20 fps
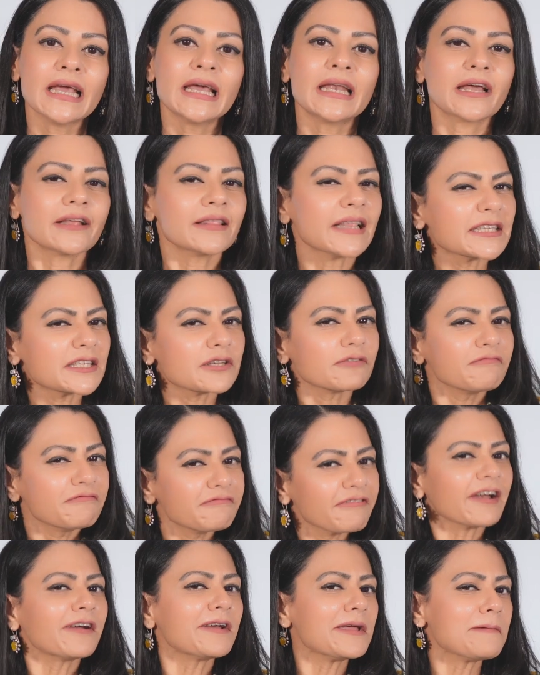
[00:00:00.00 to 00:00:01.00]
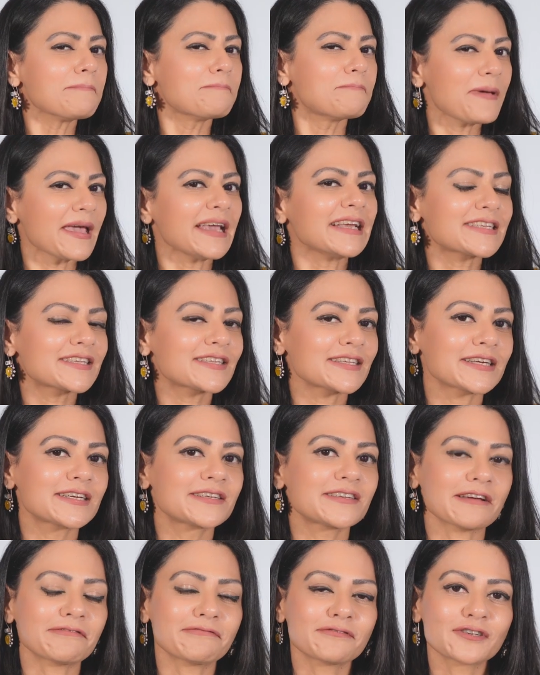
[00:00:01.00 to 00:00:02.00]
Now, that's a very
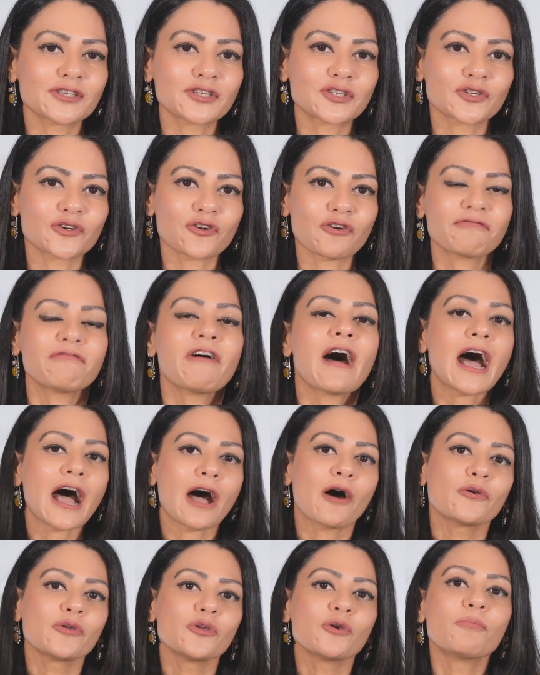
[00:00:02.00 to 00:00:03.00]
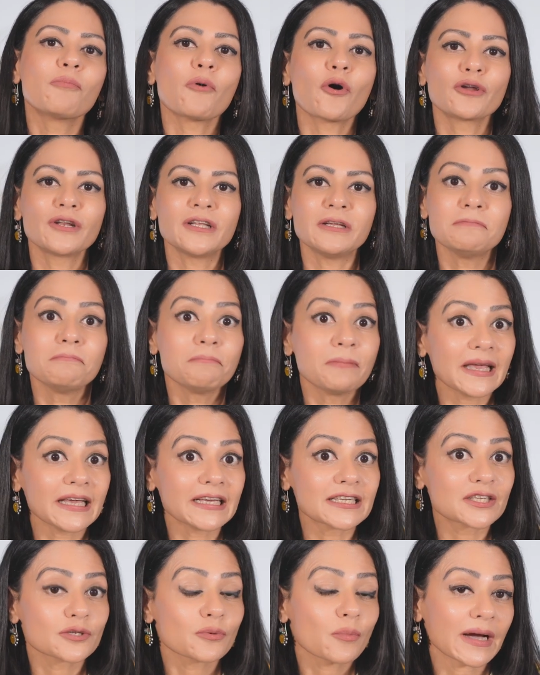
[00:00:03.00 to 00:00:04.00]
basic definition of how your body
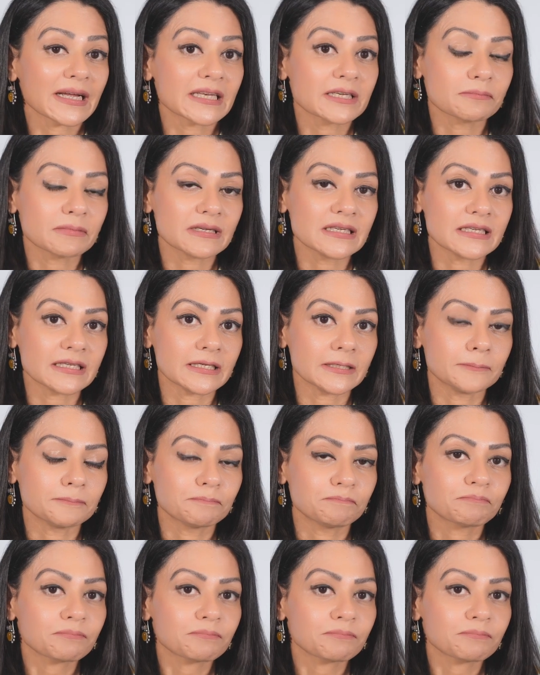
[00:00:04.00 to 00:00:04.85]
makes vitamin D.